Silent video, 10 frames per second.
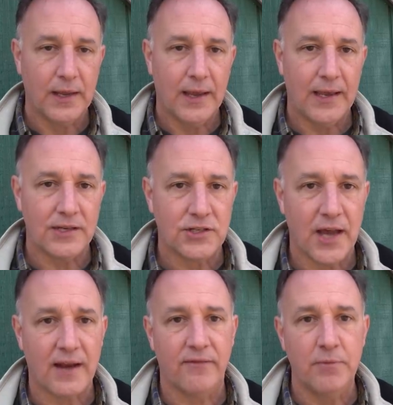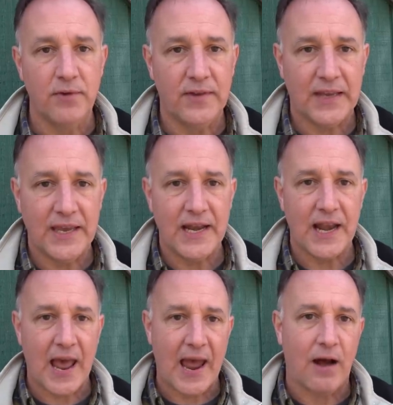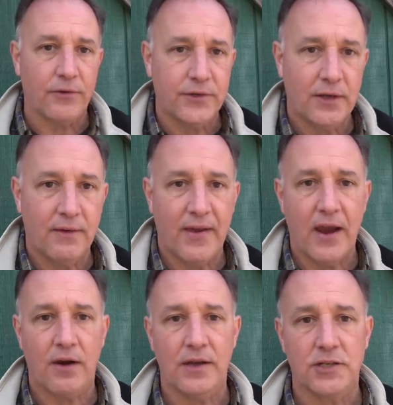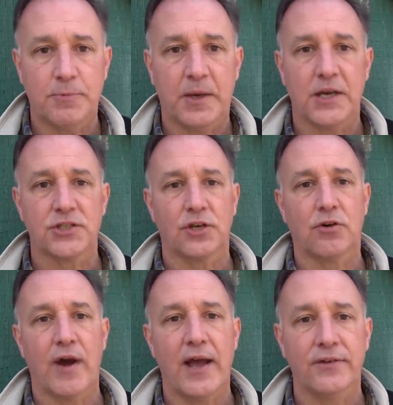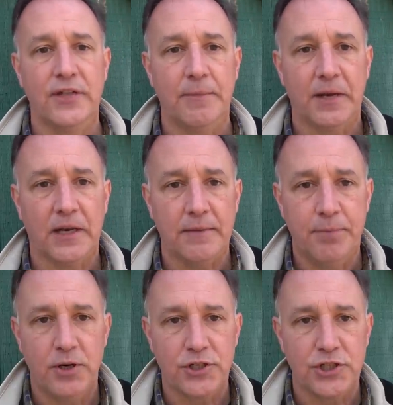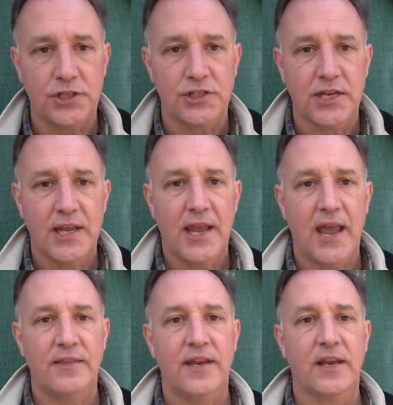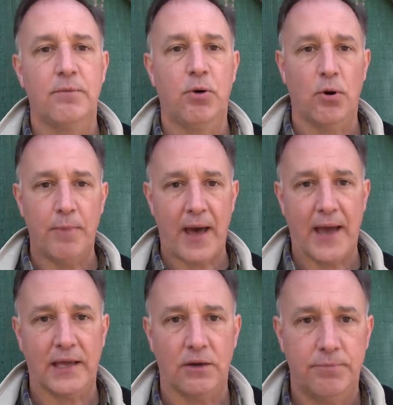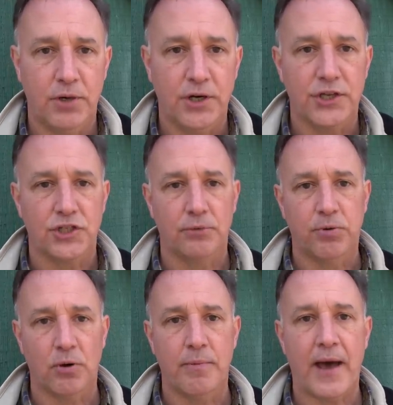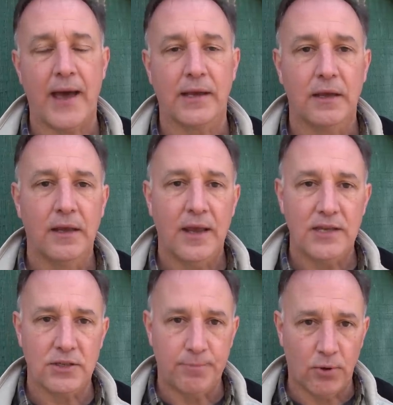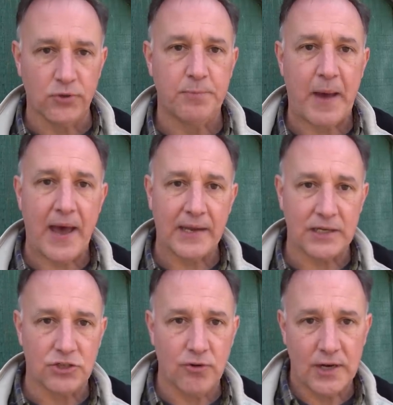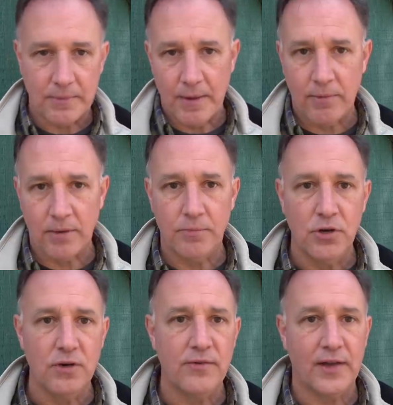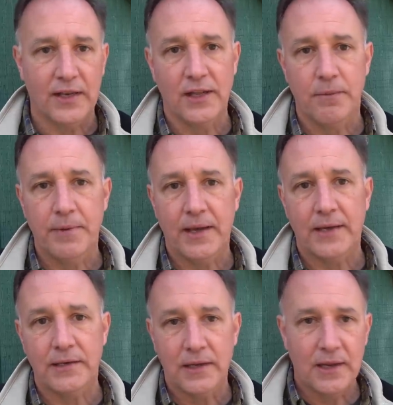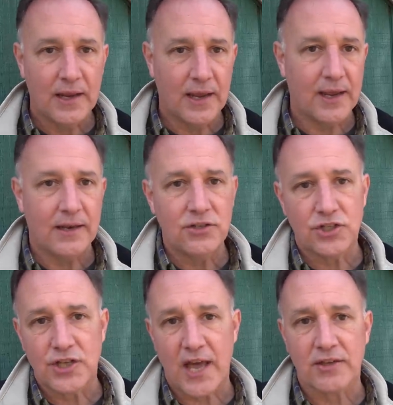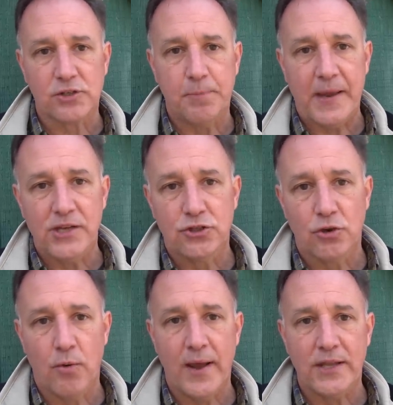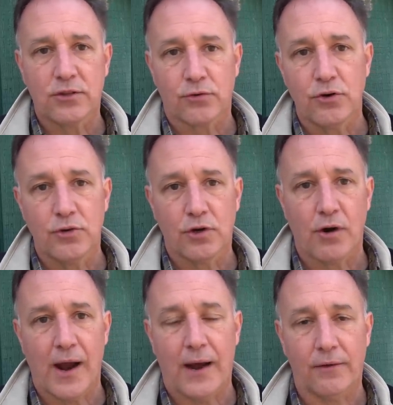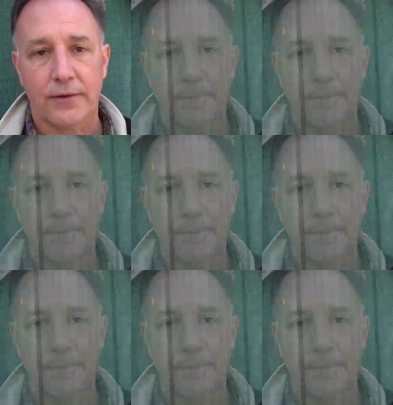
And it's kind of moving in and out of areas, because the crowd typically pushes and then it'll pull back. It'll push and it'll pull back. As it pulls back, it's great to be able to move a little bit and just kind of space your way through the crowd.